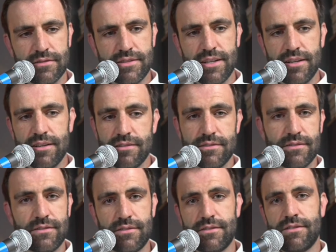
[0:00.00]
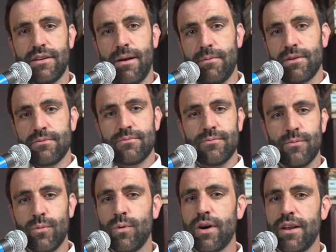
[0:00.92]
did
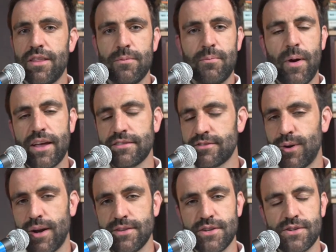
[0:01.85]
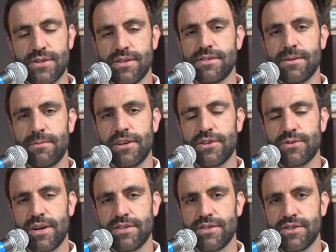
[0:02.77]
one of the best transitions, in
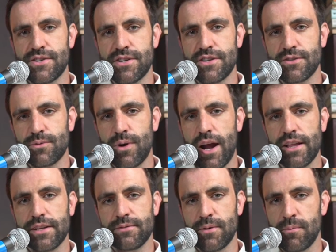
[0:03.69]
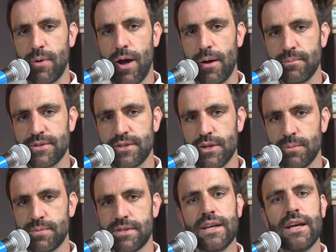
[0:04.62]
transitioning to Riley from Bob
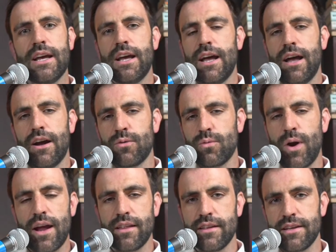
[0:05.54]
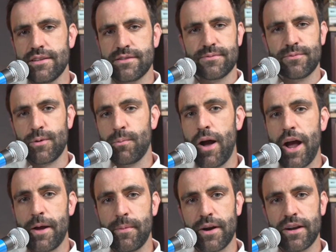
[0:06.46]
Stoops. Riley is, for
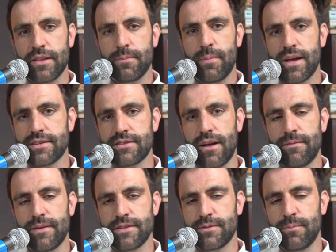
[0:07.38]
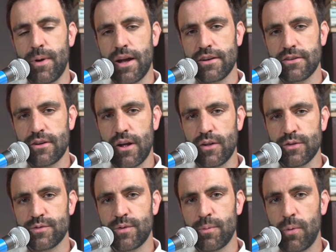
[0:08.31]
my money, the best offensive mind in
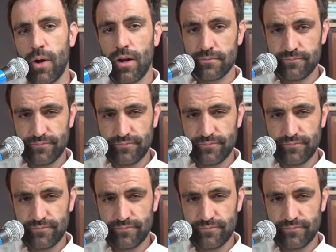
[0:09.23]
college football.